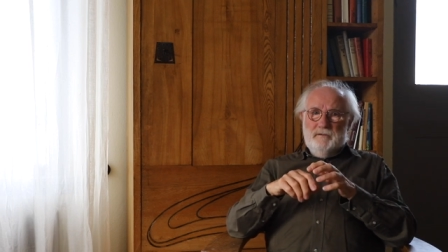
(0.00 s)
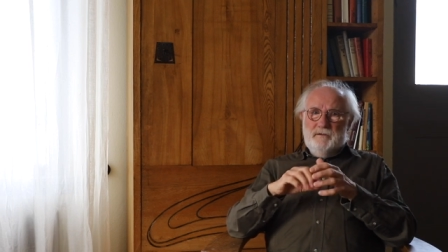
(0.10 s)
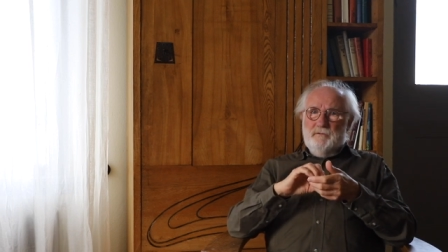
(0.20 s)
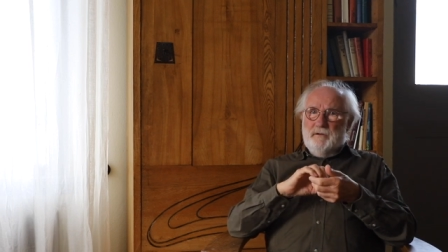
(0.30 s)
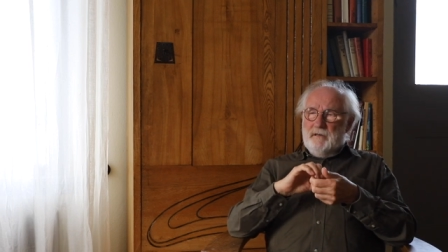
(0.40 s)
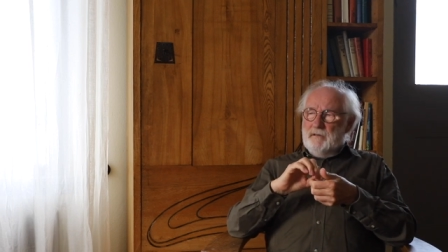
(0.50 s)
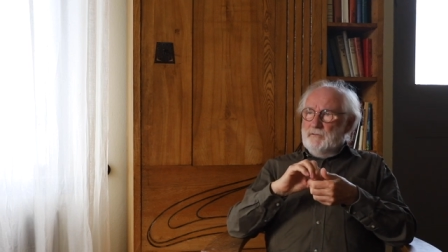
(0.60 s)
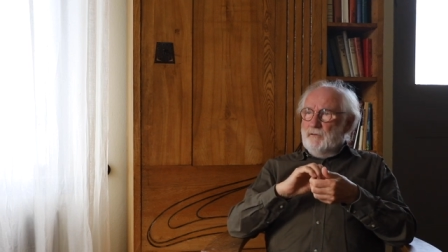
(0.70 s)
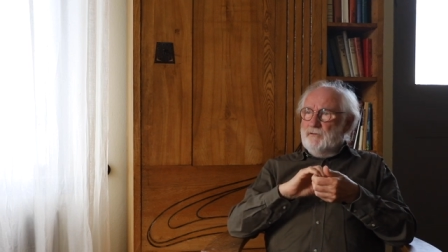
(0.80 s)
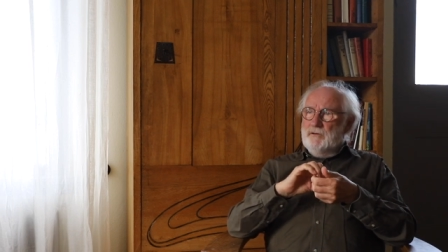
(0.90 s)
theoretical
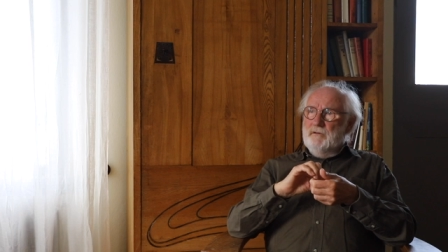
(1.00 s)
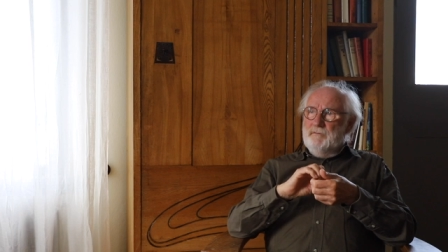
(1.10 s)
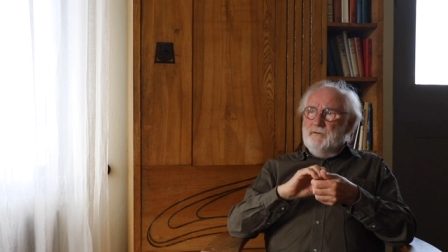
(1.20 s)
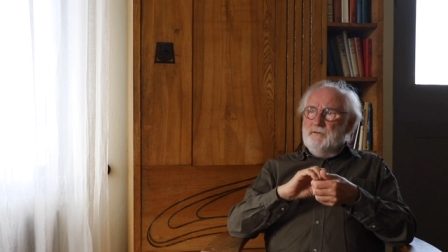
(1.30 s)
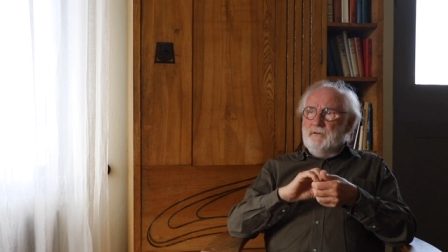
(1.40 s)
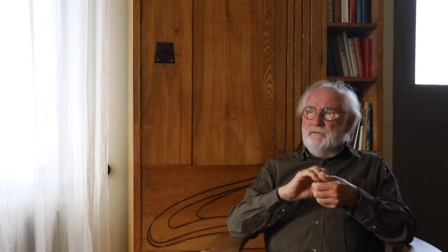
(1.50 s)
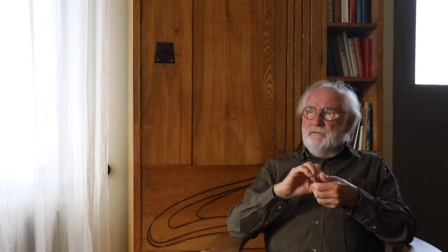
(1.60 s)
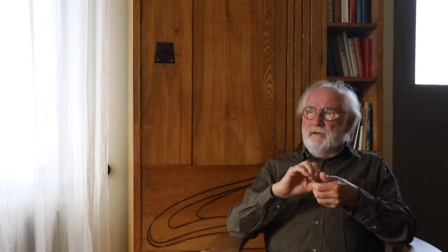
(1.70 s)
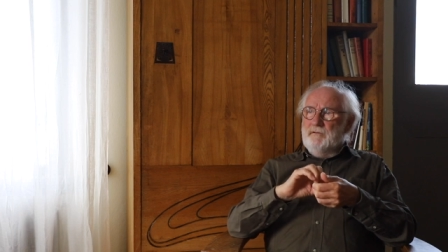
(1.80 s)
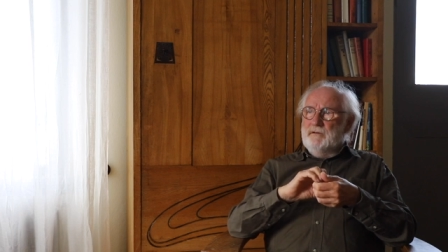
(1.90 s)
notion of internal
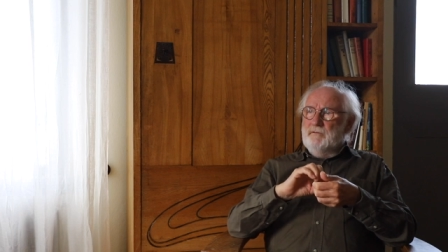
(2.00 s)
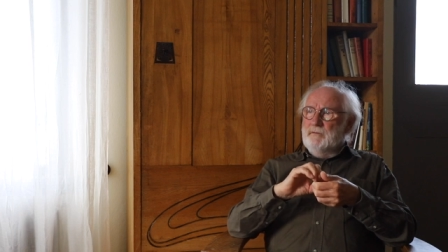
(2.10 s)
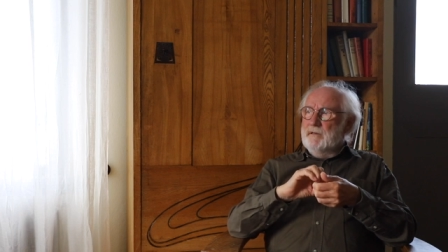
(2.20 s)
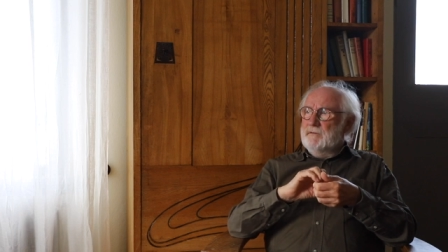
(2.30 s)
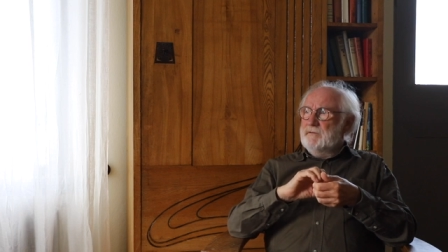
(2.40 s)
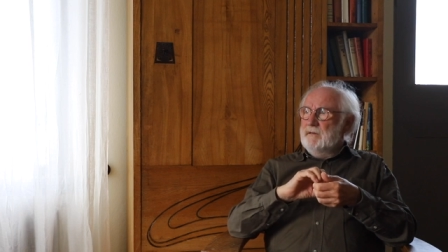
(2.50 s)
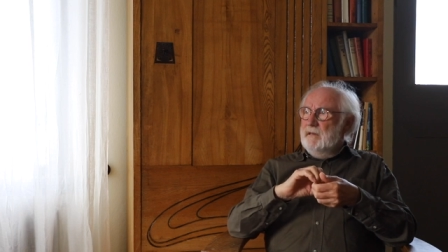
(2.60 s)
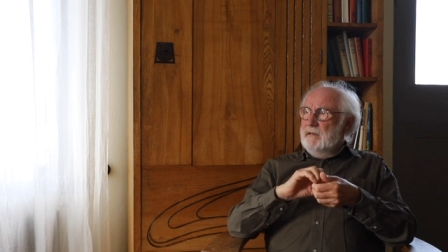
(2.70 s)
gravity waves.